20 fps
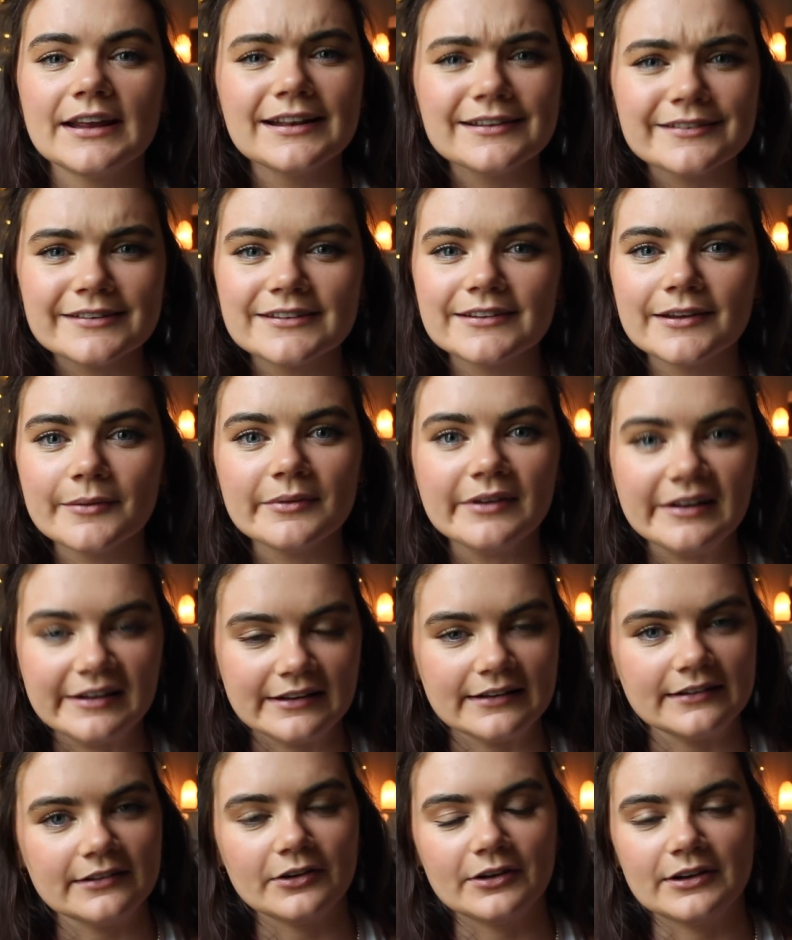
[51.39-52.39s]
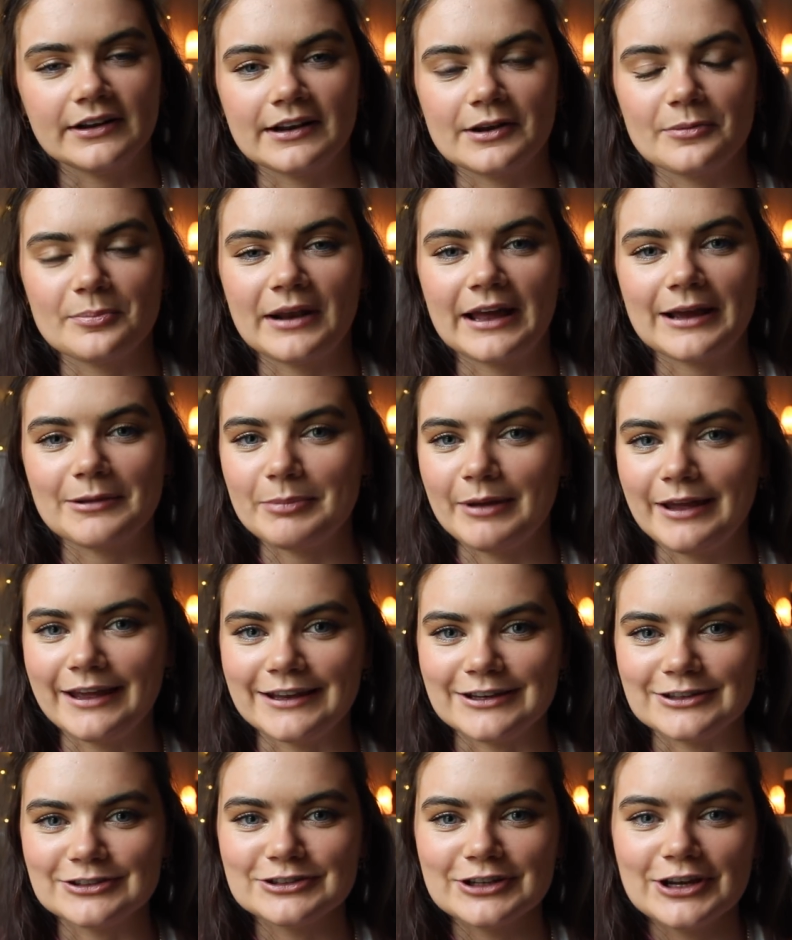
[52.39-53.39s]
It's intimidating looking at a blank
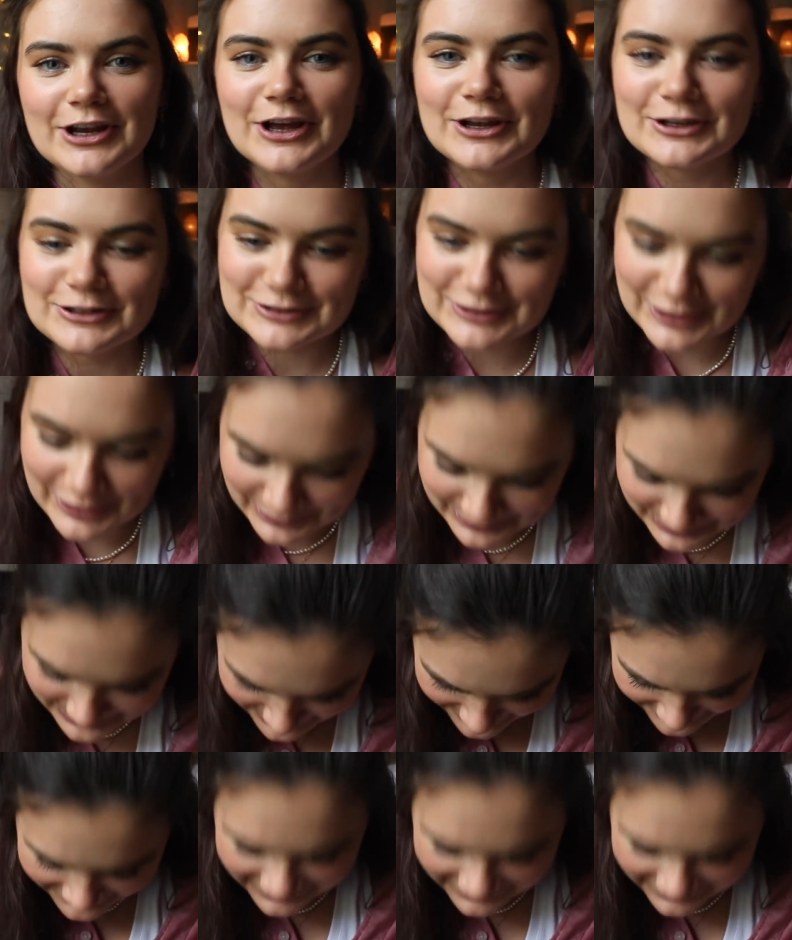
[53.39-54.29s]
page. So